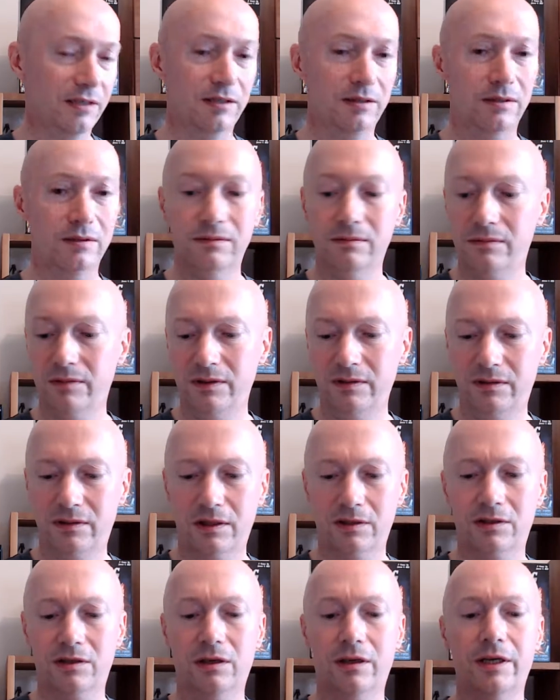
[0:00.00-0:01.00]
and
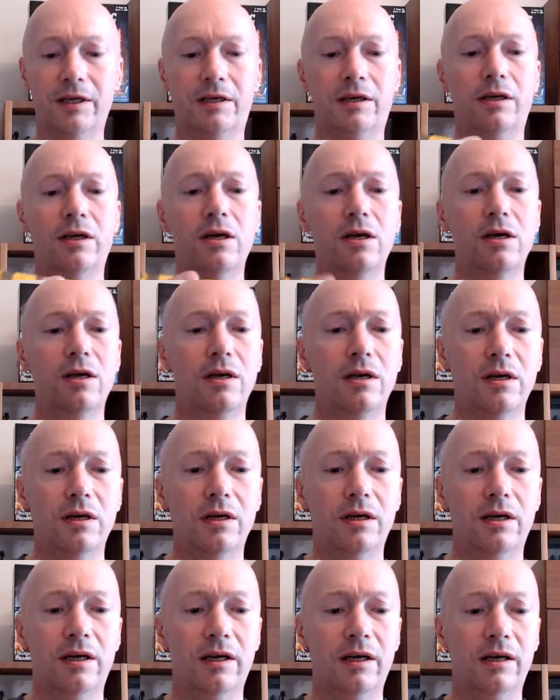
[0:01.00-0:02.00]
such like.
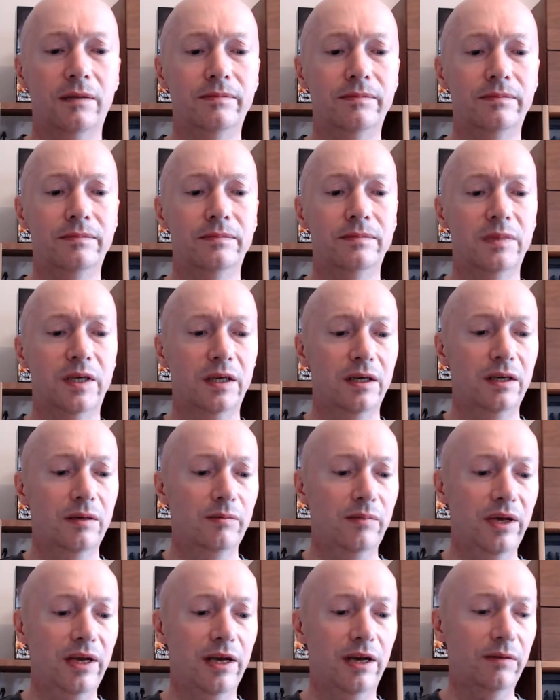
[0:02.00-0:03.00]
But
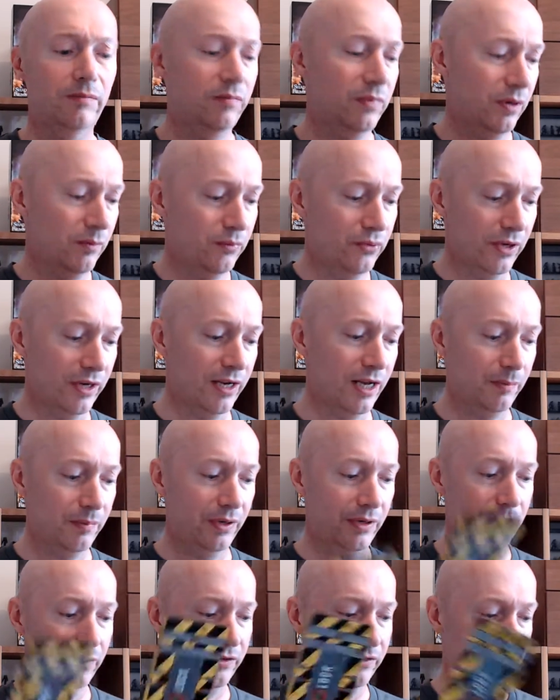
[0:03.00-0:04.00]
yeah, I'm pretty
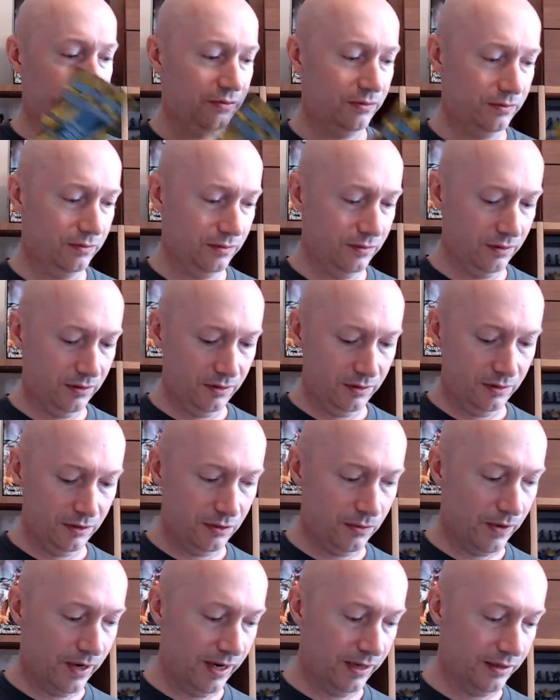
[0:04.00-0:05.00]
happy with
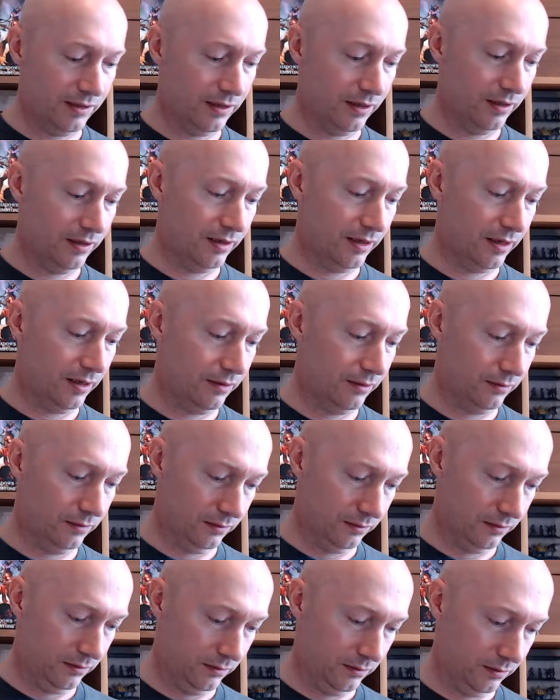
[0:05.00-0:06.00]
the way it turned
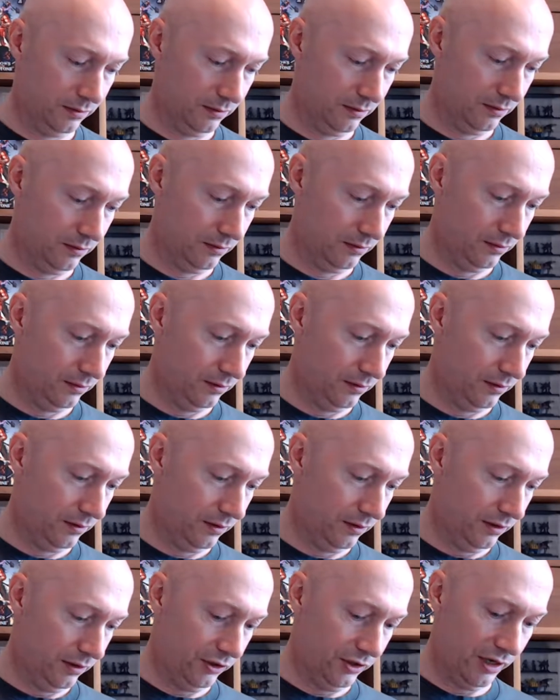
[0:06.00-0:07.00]
out
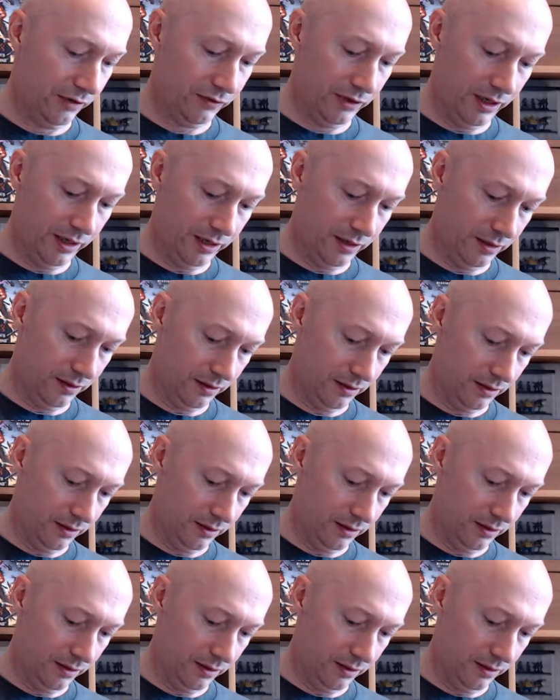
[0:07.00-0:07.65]
generally.